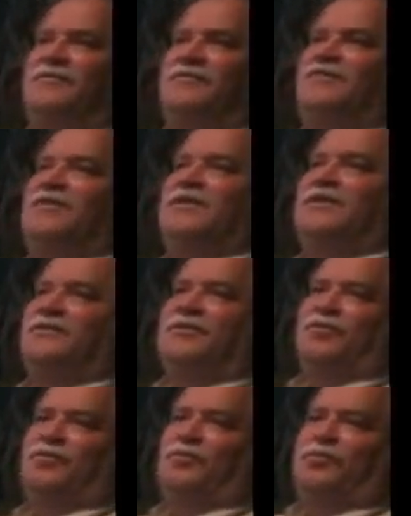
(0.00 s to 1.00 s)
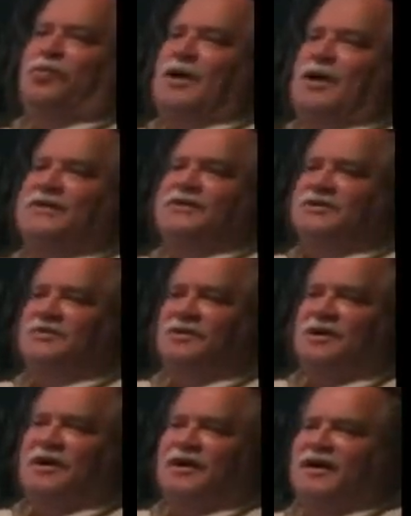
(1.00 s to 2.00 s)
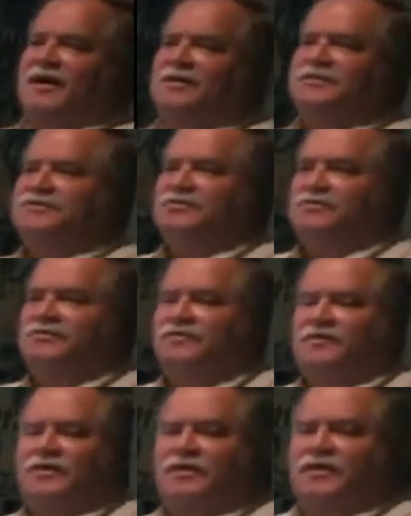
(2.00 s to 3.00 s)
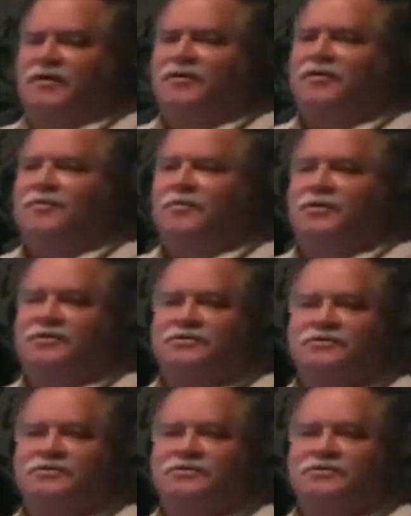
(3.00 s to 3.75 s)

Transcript: feet that are brass and my eyes are fire, but there's a